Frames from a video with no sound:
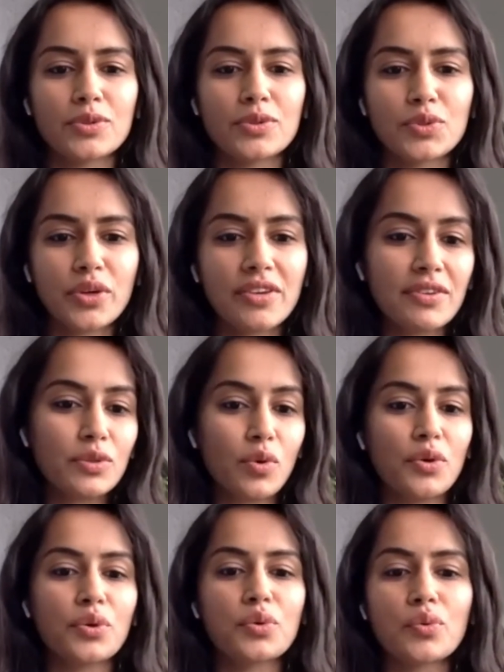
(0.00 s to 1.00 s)
So even
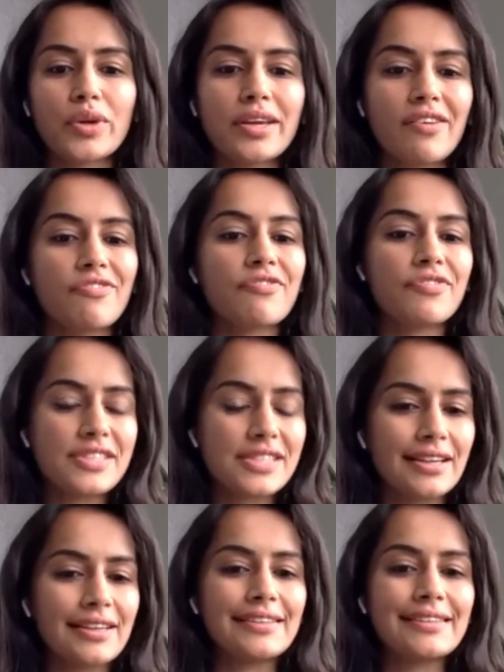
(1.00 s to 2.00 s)
though you're doing a
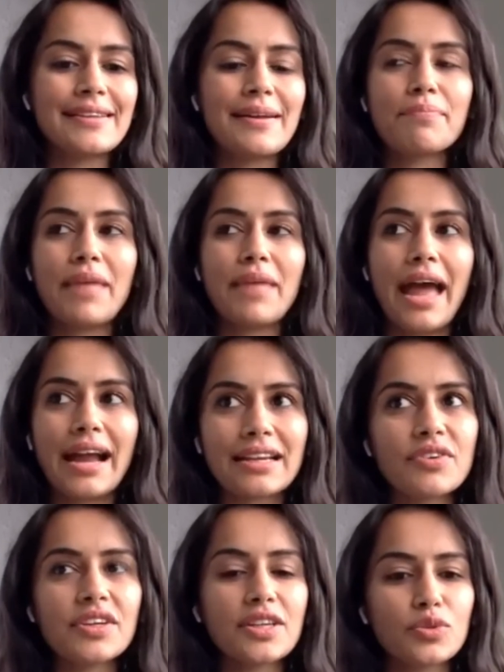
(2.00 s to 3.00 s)
physical
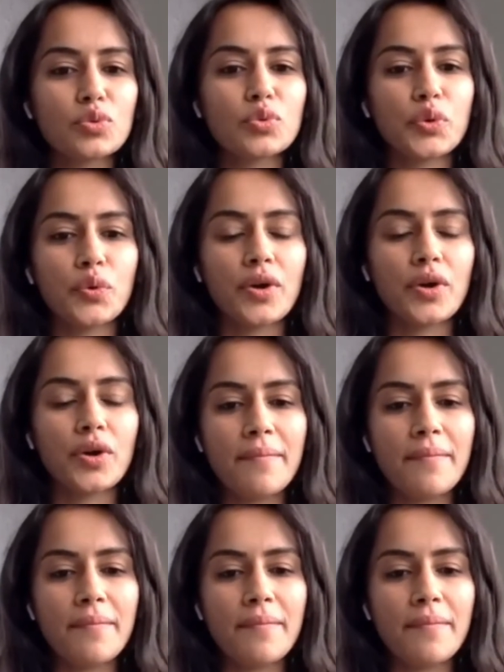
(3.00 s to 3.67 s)
activity through yoga,